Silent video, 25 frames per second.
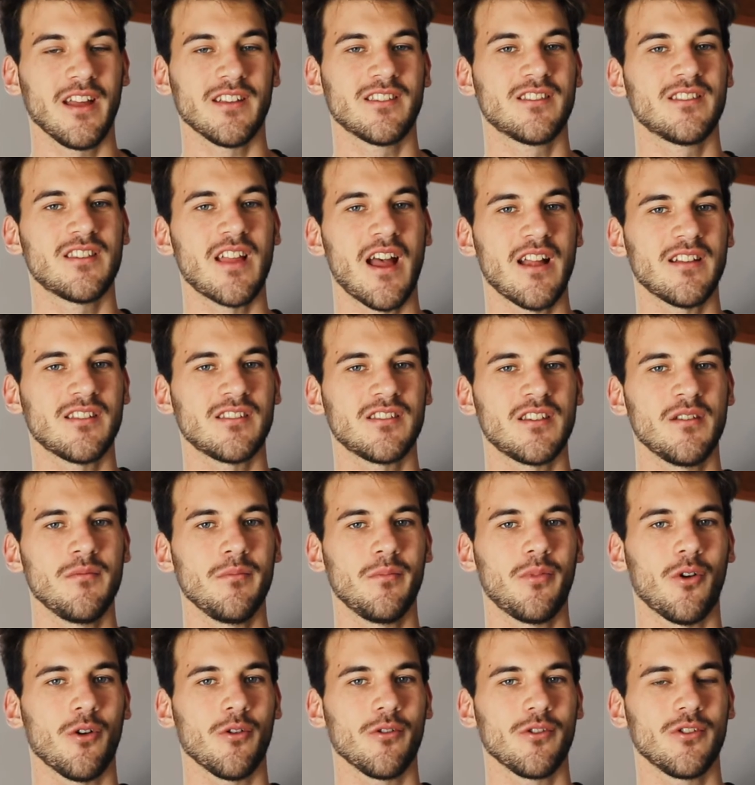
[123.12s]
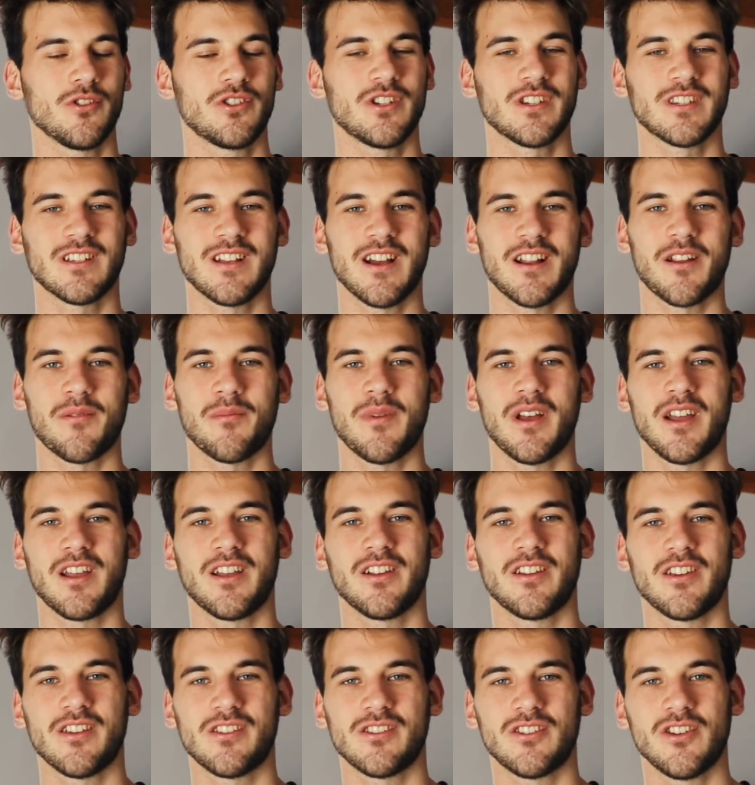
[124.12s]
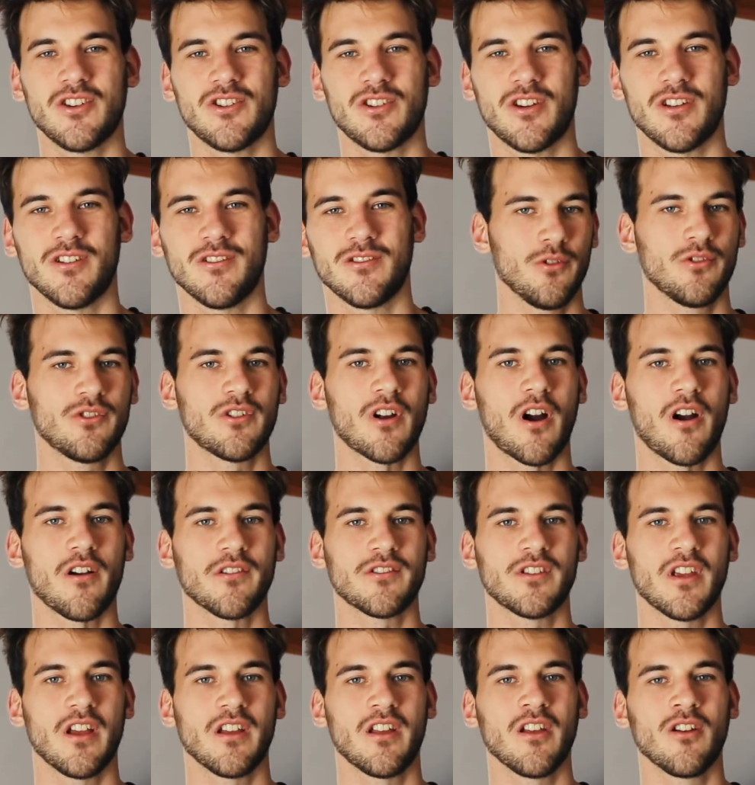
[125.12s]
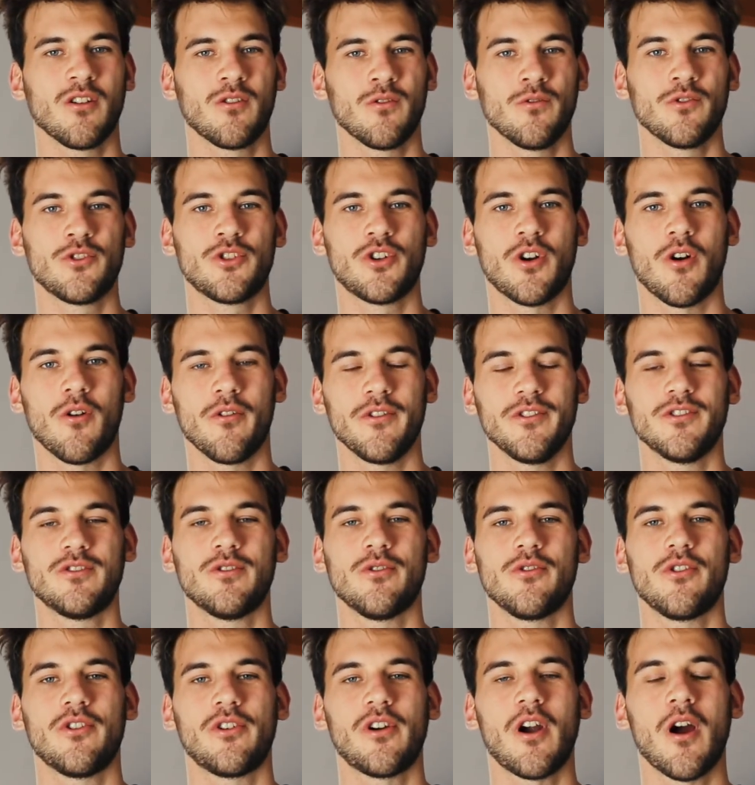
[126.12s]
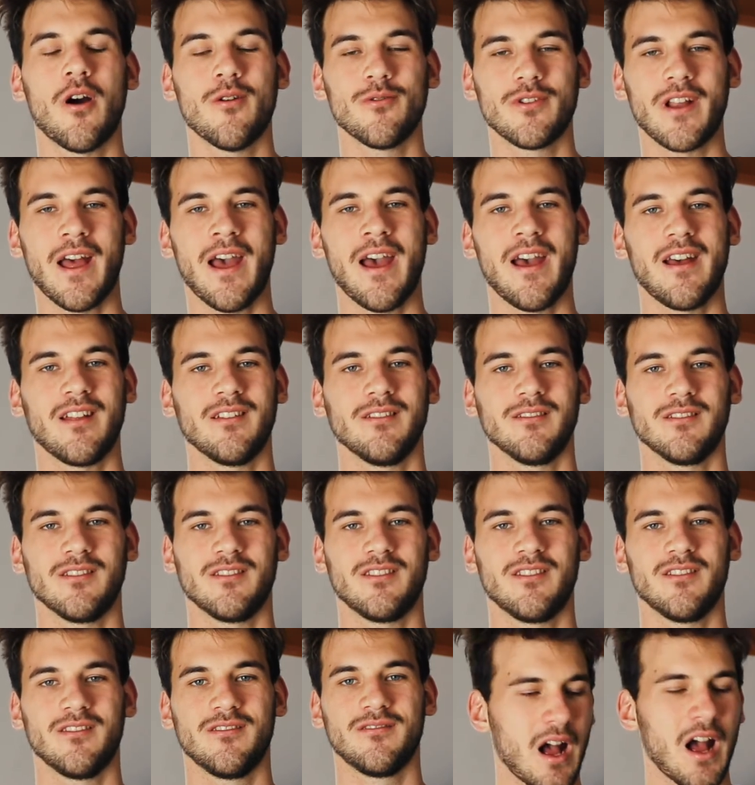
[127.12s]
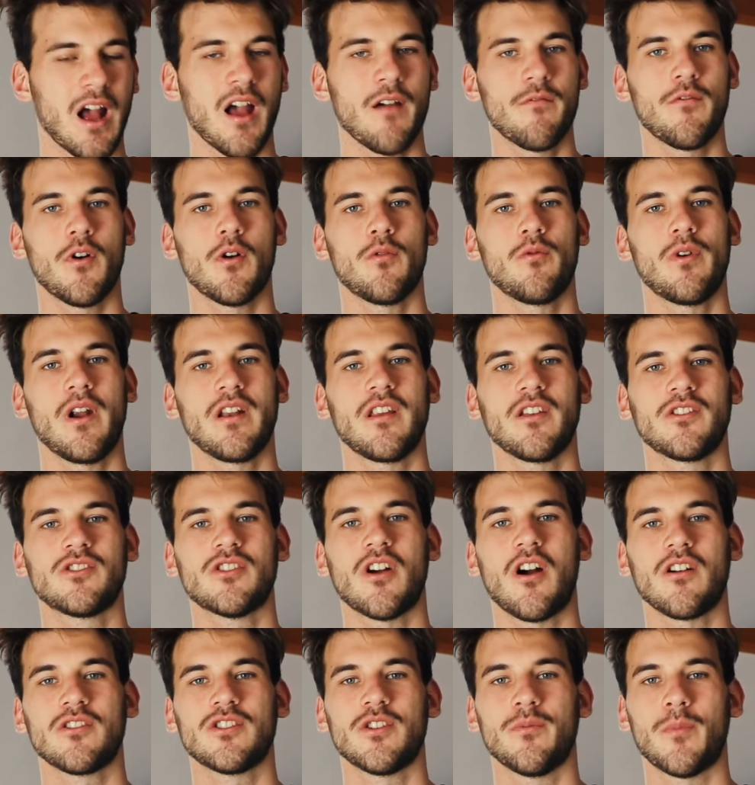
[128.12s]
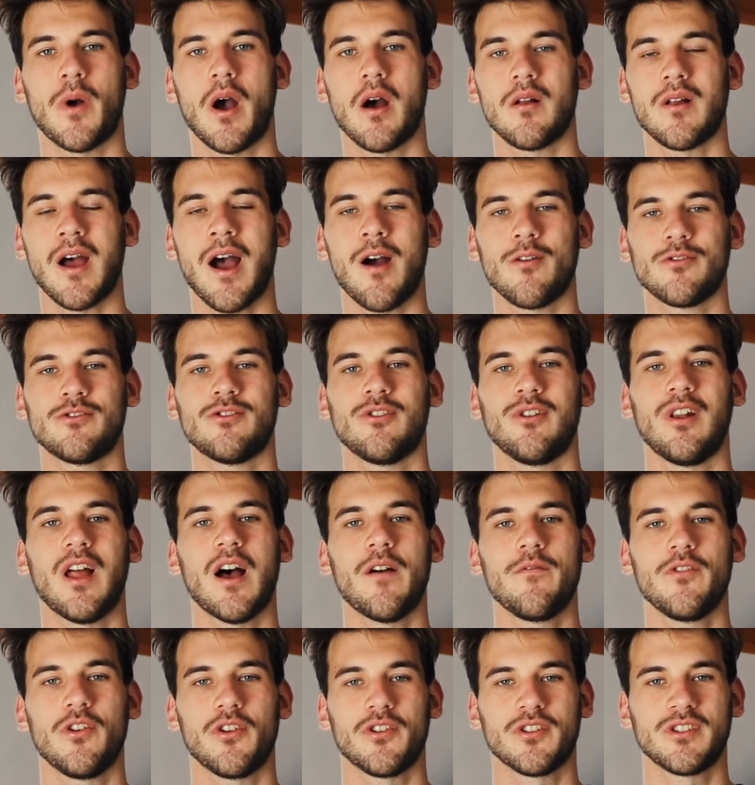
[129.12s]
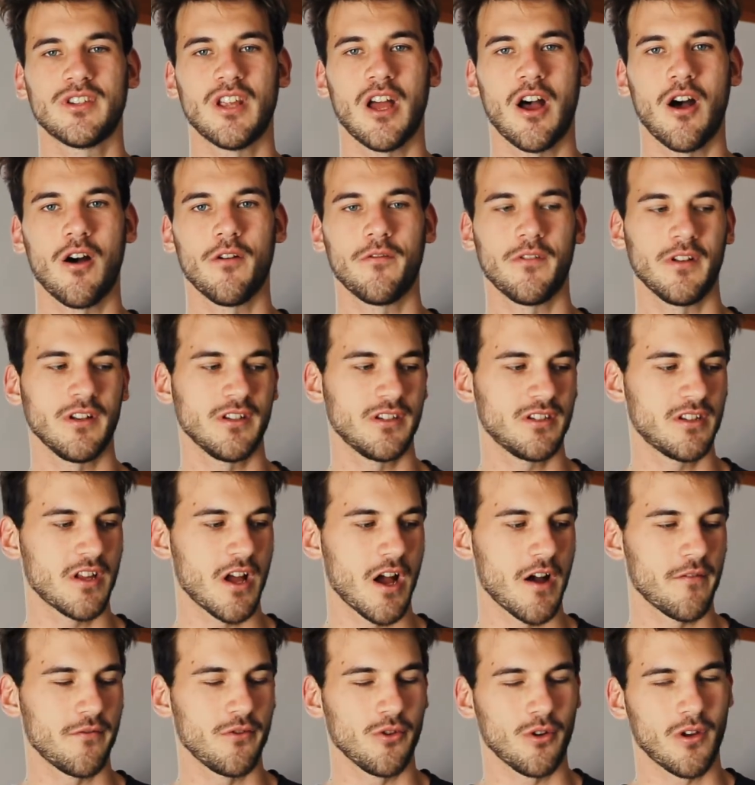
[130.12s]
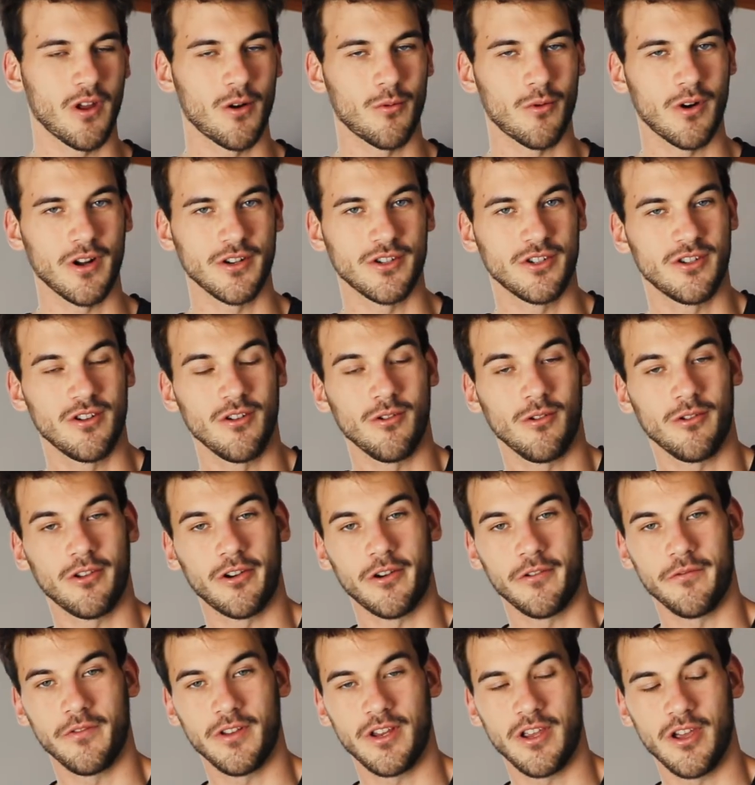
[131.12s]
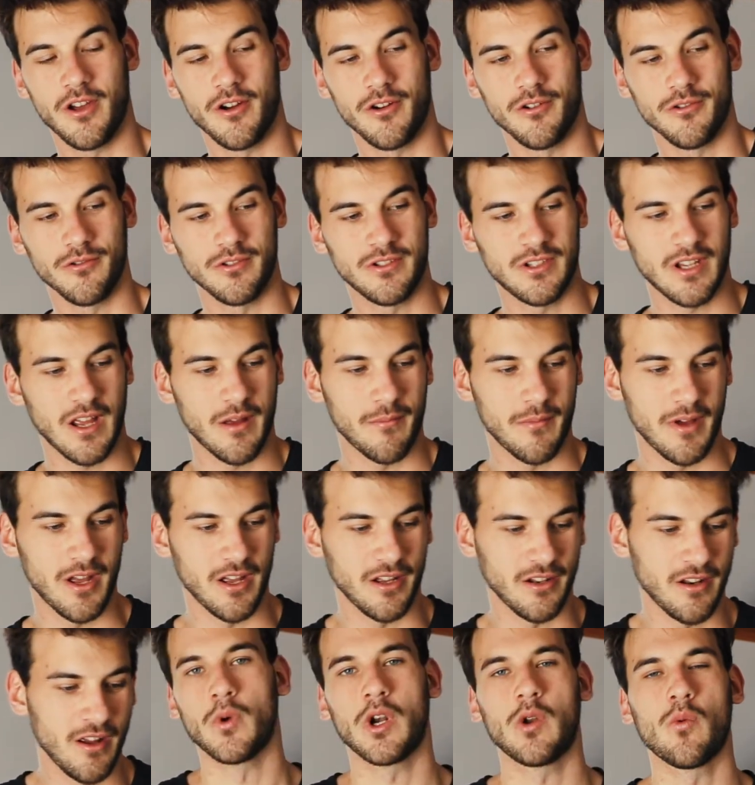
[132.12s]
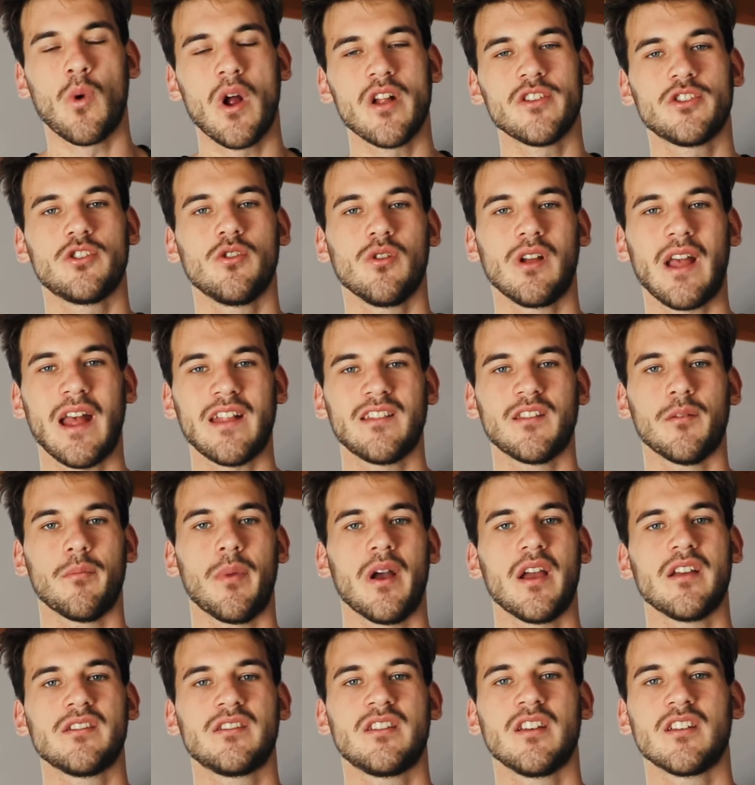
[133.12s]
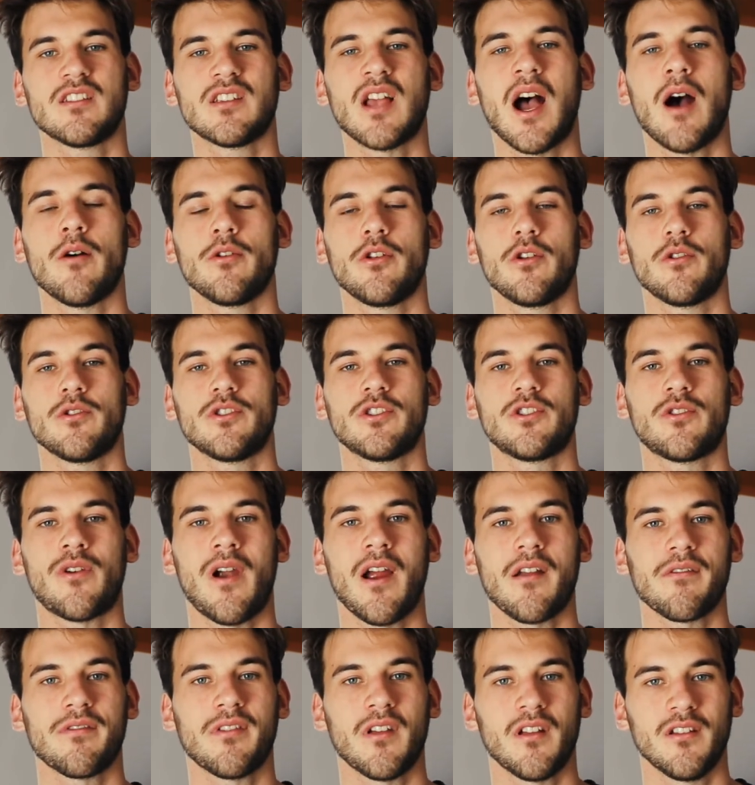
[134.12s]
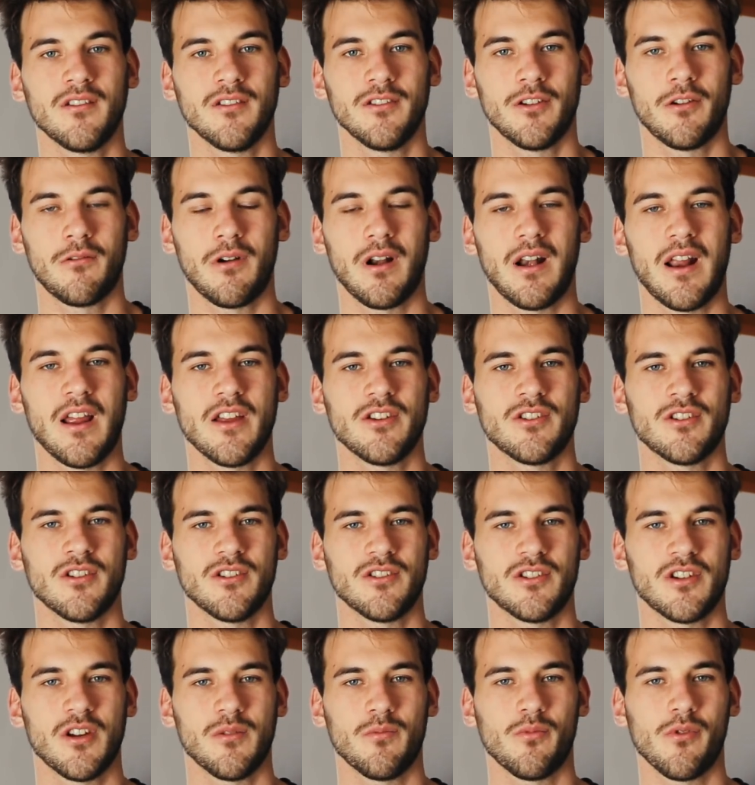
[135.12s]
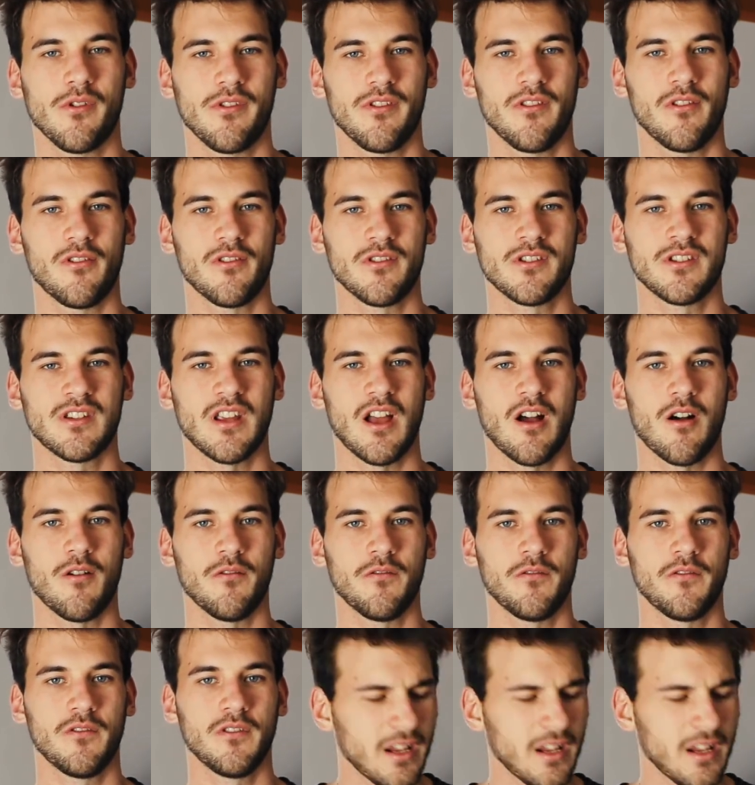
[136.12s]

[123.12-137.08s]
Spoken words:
It's that simple. You just gotta make a decision to start taking control into your own hands. I have already talked about how to love yourself and stuff. You can watch the older videos I made. But once you get the basics, how do you strengthen the relationship with yourself?